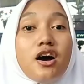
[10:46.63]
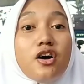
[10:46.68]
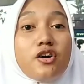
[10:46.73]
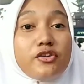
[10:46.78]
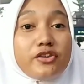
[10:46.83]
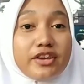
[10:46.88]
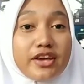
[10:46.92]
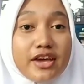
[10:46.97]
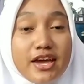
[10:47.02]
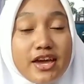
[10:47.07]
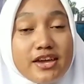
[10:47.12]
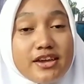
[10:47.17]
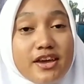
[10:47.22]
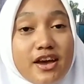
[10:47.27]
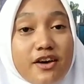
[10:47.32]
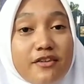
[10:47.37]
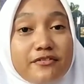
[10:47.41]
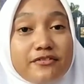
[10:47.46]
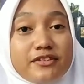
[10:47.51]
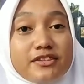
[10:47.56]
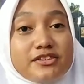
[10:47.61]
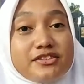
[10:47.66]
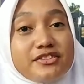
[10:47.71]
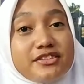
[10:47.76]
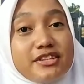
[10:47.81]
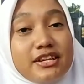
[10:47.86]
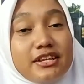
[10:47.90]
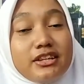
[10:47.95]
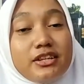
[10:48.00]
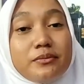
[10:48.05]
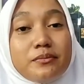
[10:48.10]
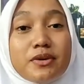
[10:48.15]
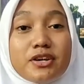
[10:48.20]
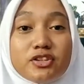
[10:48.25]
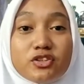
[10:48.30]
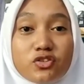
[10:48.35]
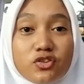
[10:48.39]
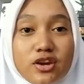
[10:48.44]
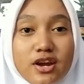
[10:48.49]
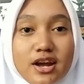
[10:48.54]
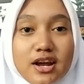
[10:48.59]
Okay, after seeing the
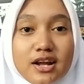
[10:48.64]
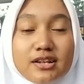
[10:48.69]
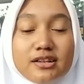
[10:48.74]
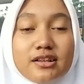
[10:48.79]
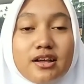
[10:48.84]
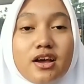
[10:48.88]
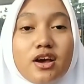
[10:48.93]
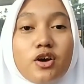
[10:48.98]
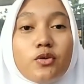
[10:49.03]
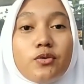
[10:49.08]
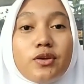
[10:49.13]
material,